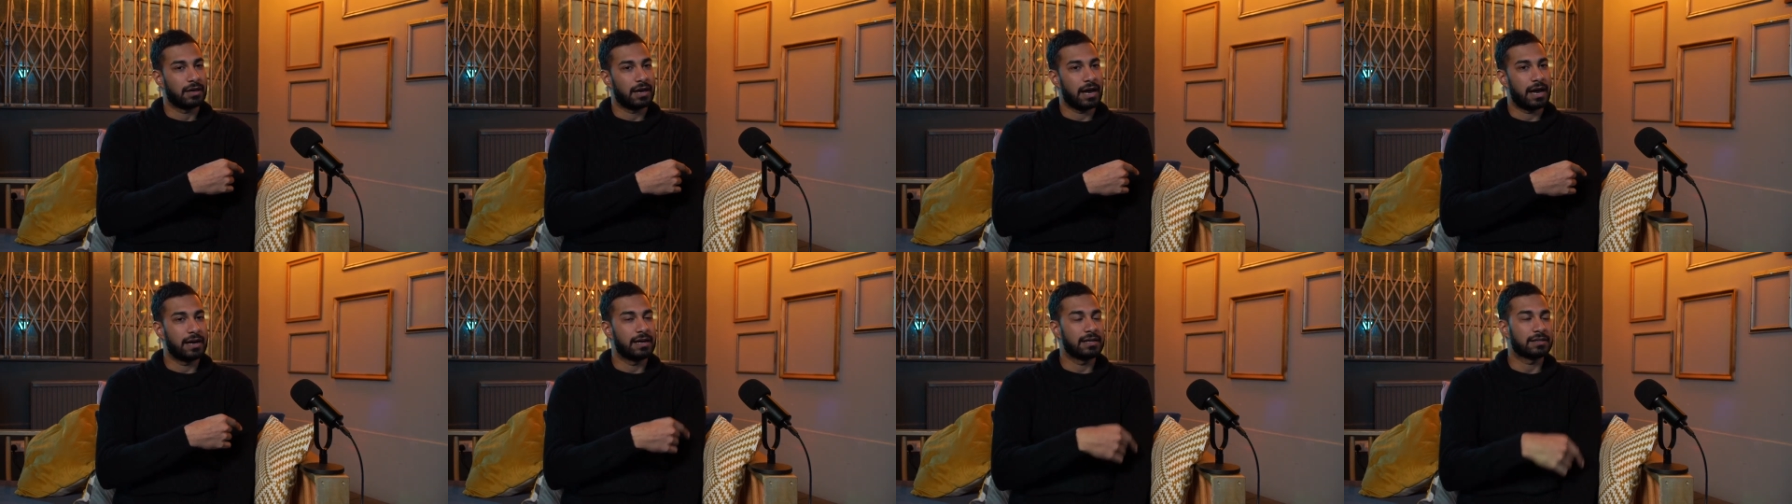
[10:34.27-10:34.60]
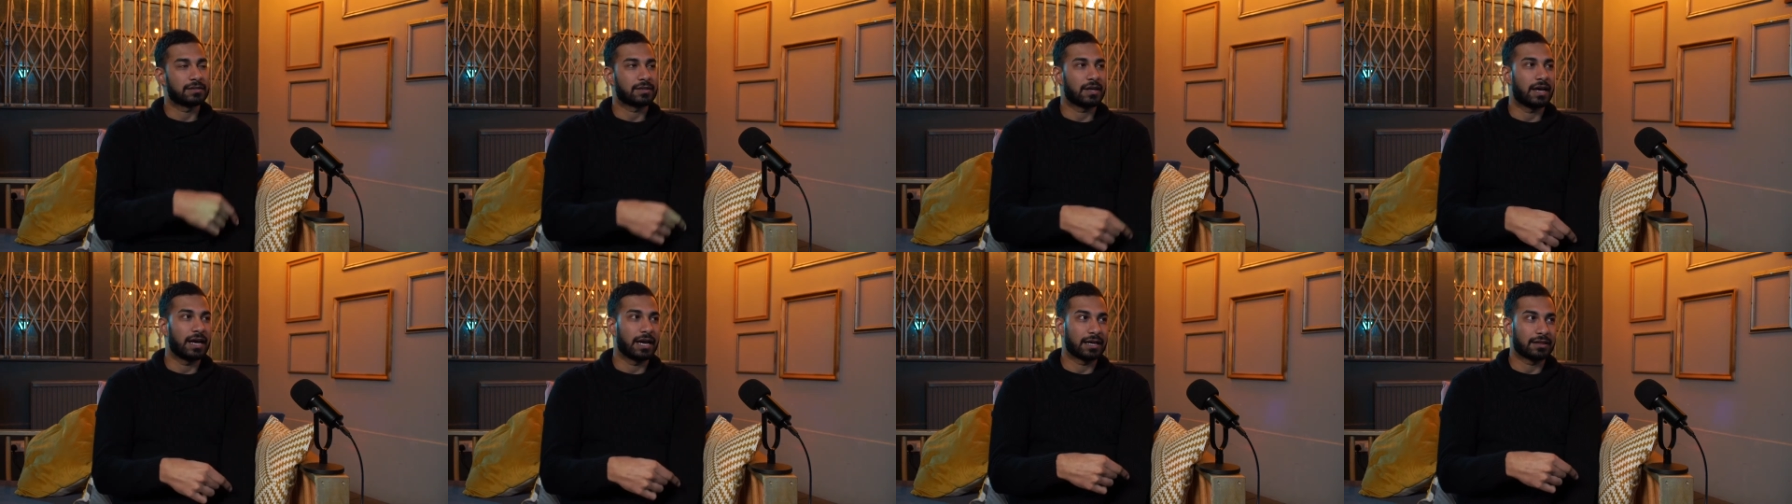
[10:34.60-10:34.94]
And
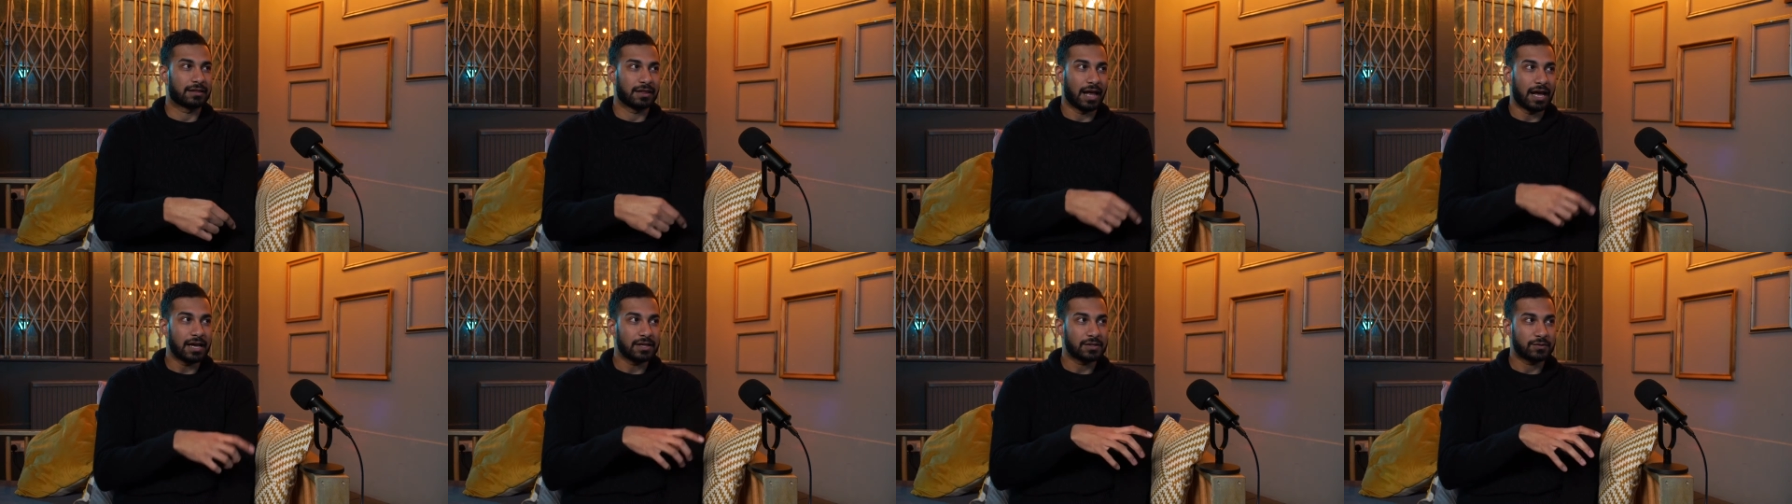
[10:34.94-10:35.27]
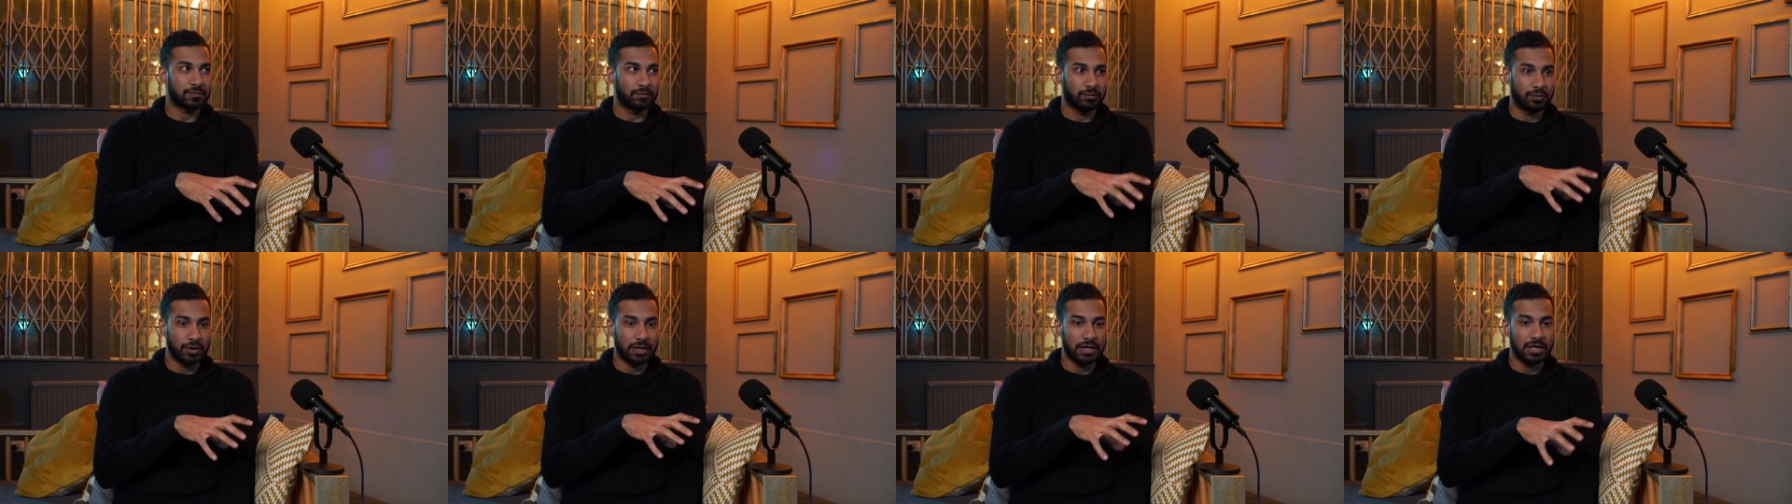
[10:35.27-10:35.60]
it's like, that's
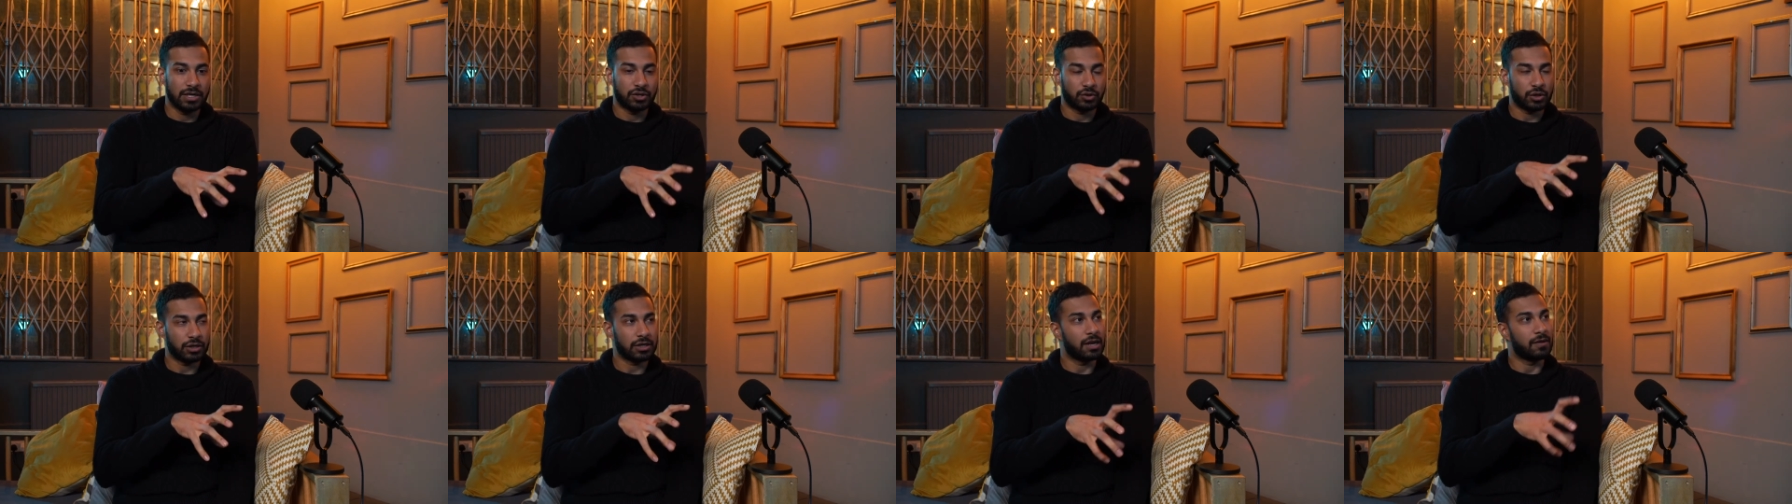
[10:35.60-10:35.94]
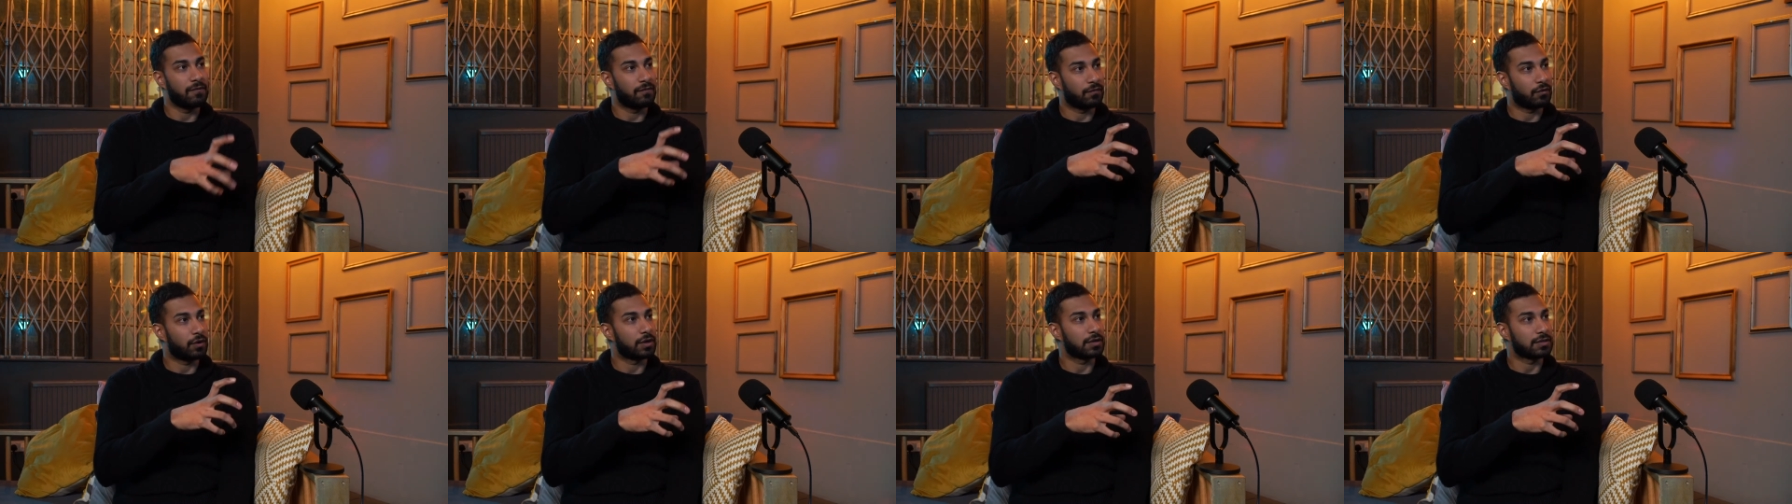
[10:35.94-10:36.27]
really tricky
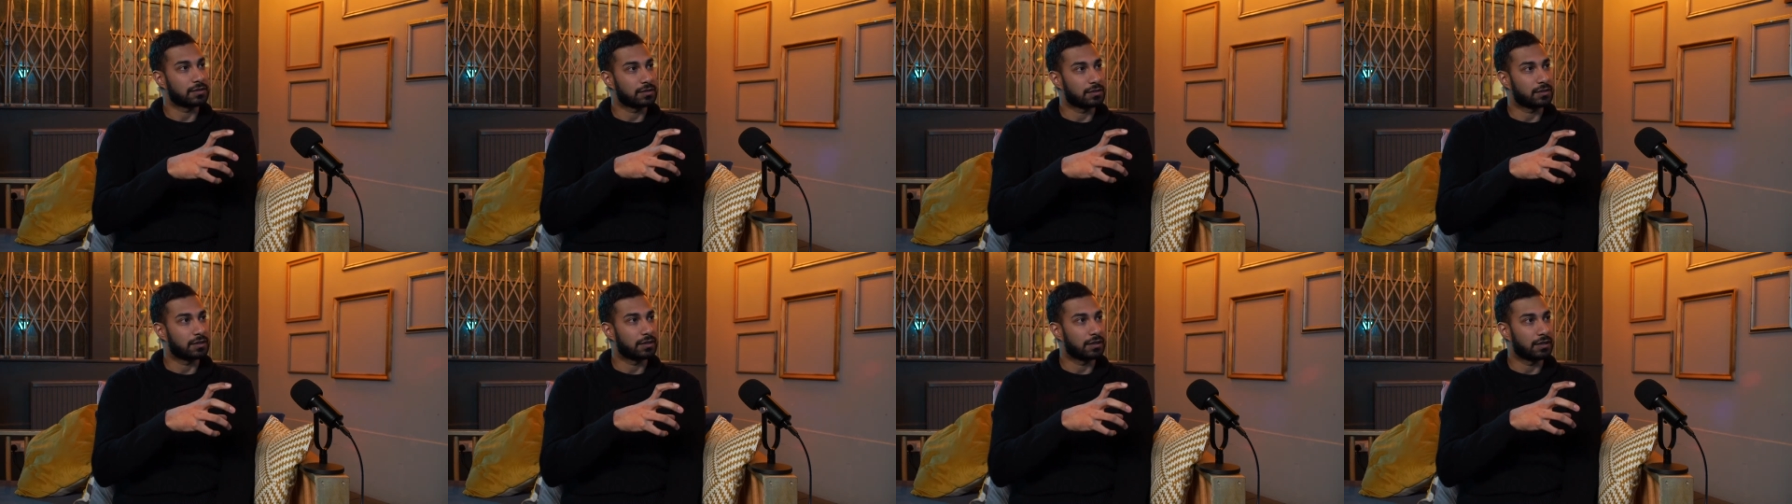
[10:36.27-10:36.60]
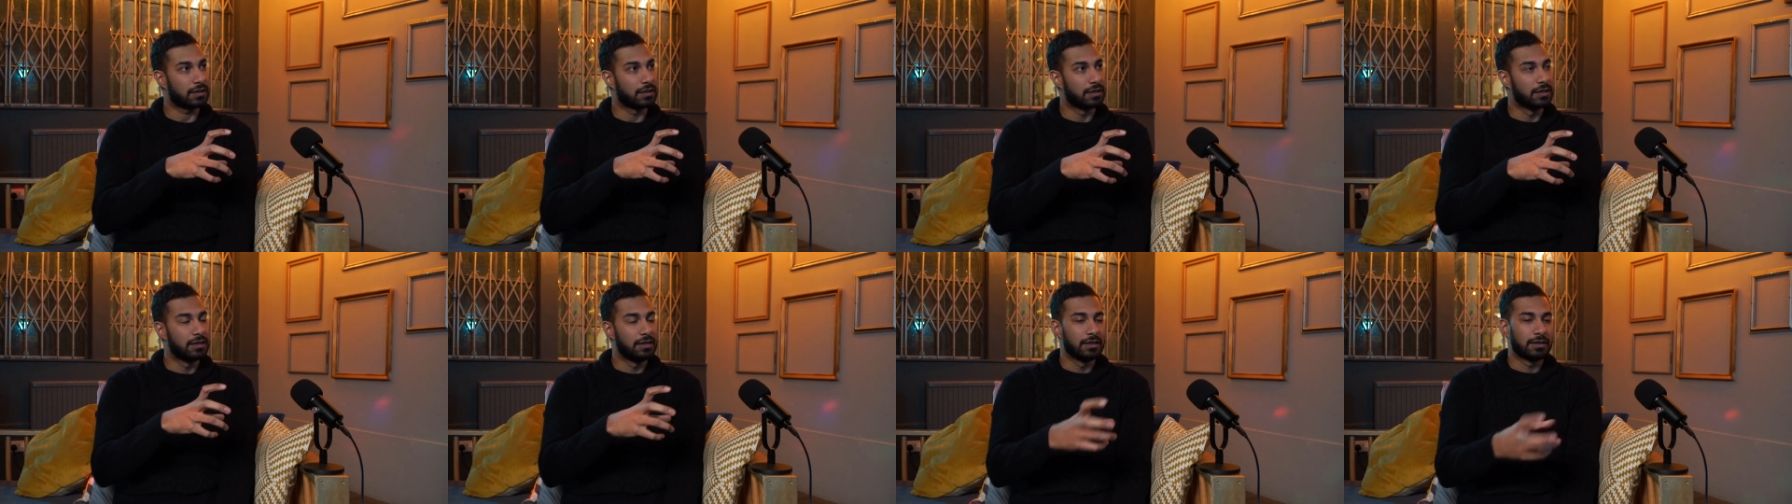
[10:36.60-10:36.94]
for us
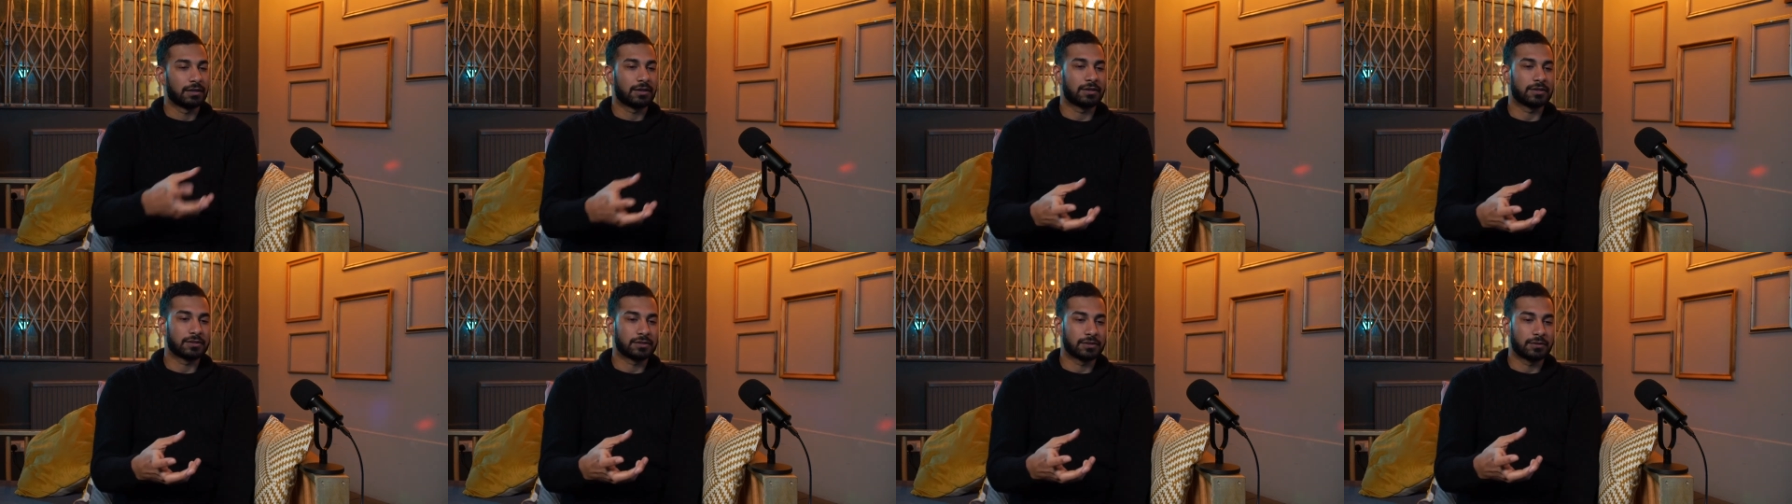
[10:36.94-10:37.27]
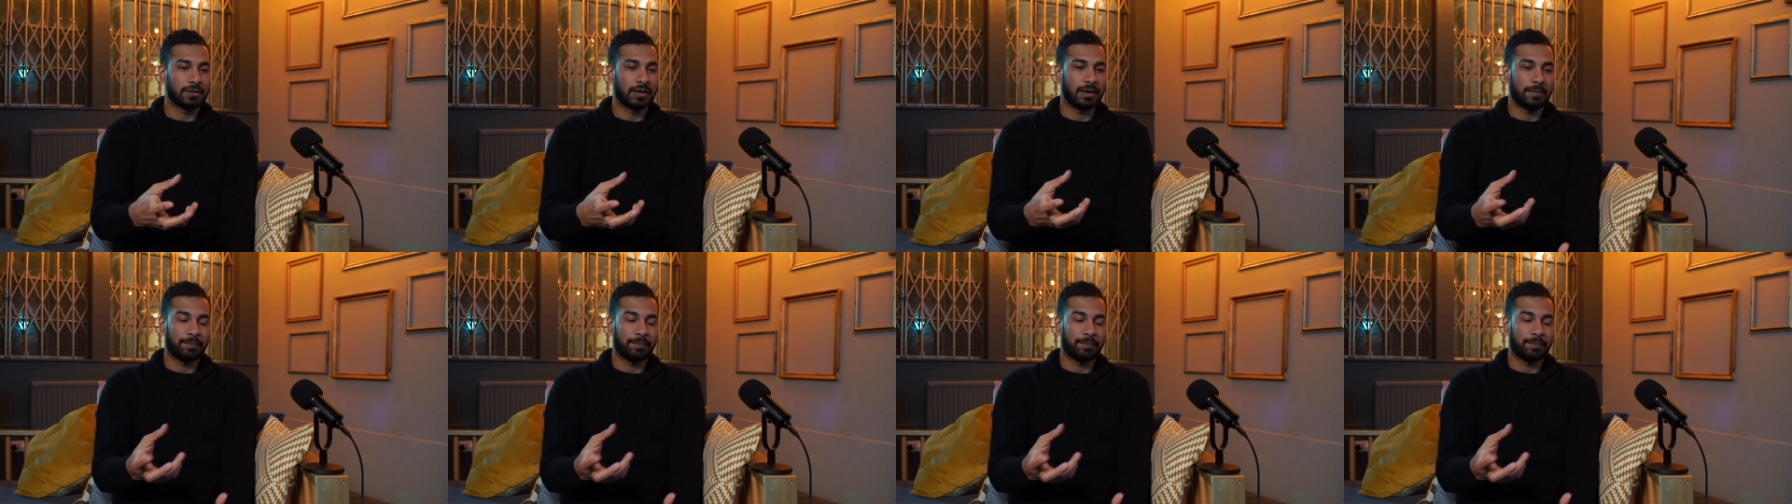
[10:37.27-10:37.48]
to, because